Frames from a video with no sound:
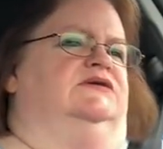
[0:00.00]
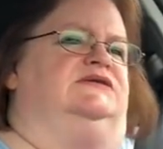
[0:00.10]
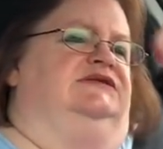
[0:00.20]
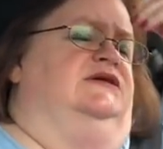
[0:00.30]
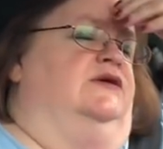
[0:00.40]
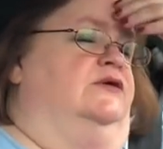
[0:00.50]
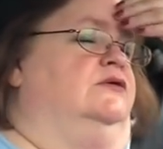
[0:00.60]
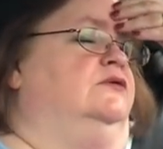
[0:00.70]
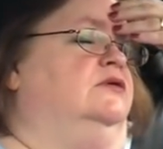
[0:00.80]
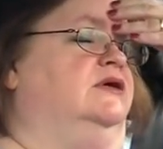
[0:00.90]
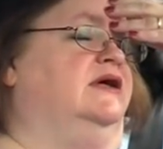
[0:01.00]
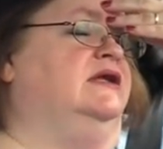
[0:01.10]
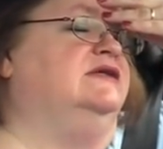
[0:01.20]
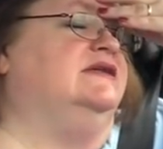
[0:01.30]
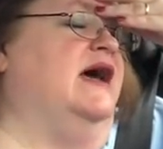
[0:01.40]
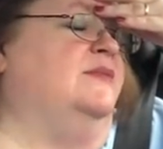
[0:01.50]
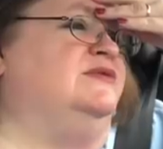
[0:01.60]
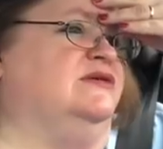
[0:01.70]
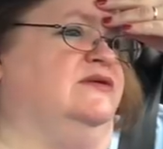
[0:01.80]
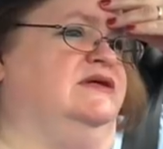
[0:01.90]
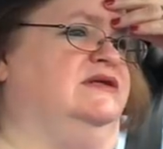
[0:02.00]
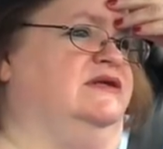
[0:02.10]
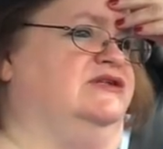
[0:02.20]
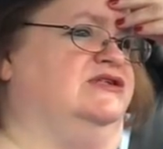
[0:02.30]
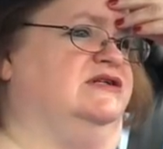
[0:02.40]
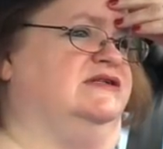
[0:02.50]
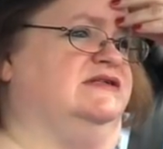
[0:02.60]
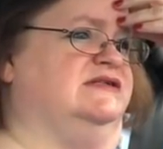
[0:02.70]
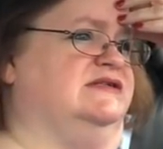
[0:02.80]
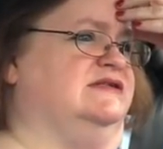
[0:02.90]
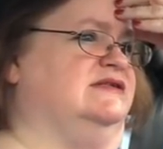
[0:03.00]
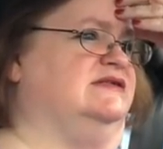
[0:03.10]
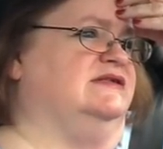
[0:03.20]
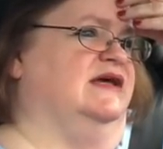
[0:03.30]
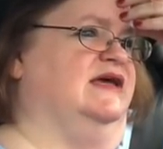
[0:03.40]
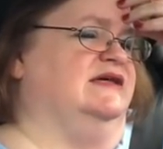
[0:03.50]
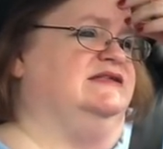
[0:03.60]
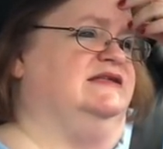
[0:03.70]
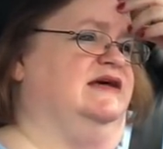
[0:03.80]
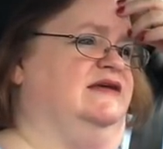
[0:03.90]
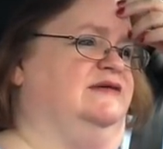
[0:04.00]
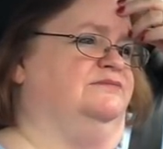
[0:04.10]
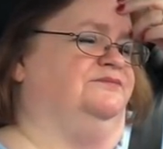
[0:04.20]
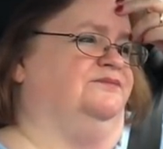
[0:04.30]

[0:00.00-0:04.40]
So it is absolutely delicious. I can't stand it.